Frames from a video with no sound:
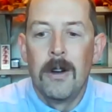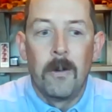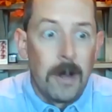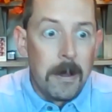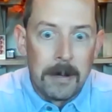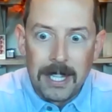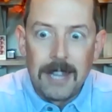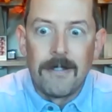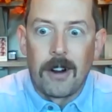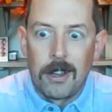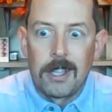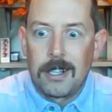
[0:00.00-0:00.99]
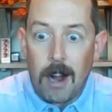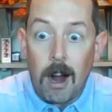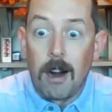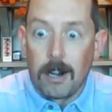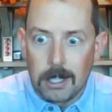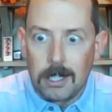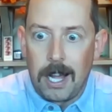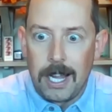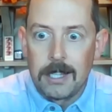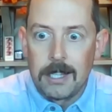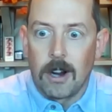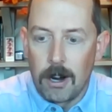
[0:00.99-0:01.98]
we believe our
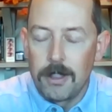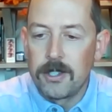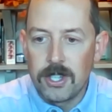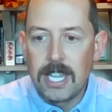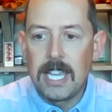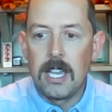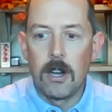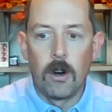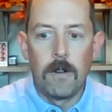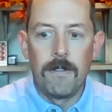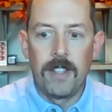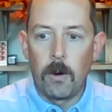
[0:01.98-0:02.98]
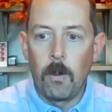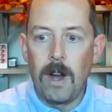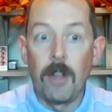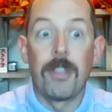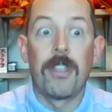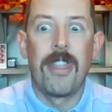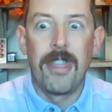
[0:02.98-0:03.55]
clients are the CEO of their wealth.